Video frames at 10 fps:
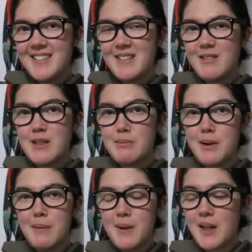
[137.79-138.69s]
So it's
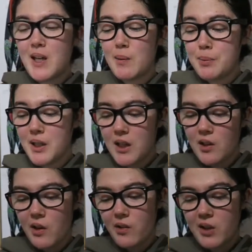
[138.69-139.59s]
from a company
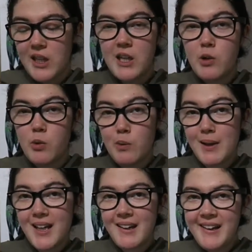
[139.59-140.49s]
called
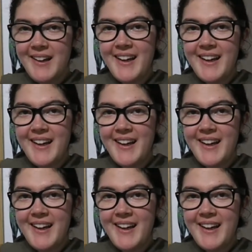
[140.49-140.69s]
Kigurumi.